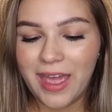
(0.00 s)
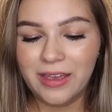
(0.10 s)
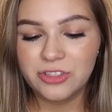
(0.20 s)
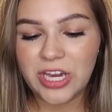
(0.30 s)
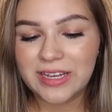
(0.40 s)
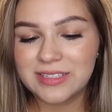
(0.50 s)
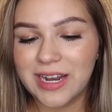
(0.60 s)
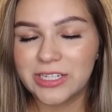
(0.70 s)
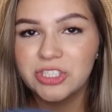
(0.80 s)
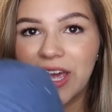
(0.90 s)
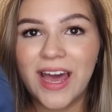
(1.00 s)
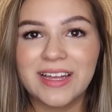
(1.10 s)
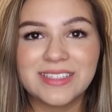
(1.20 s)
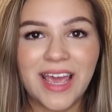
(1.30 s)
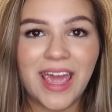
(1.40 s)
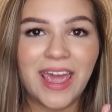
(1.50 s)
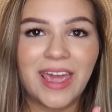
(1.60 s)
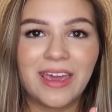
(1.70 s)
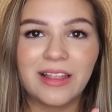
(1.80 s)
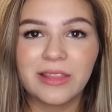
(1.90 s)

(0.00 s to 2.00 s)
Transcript: And Jackson actually has a